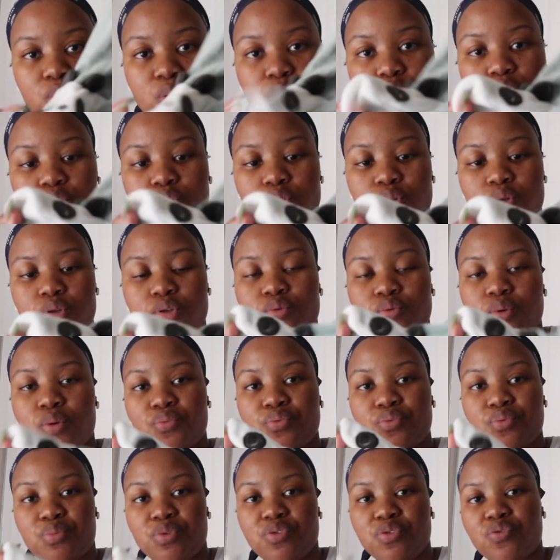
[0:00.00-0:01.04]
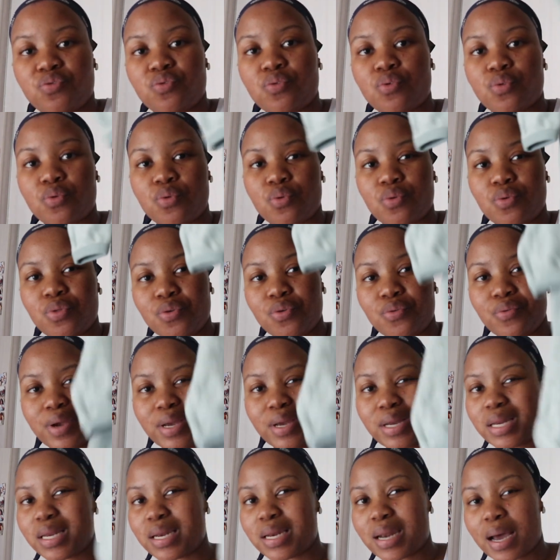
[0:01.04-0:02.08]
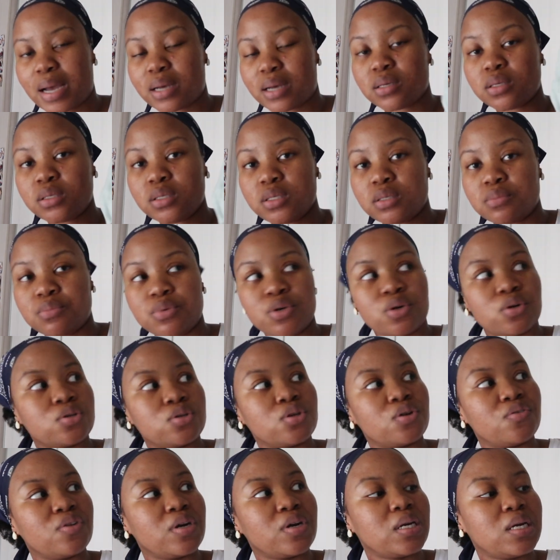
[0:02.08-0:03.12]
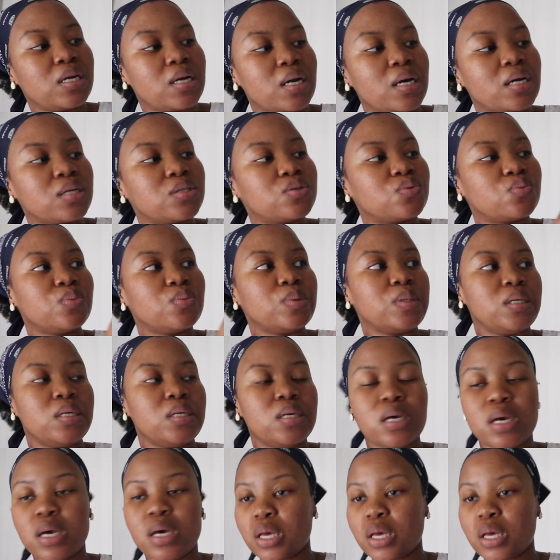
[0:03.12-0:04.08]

So this one will be for the rainy nights, because on rainy nights, he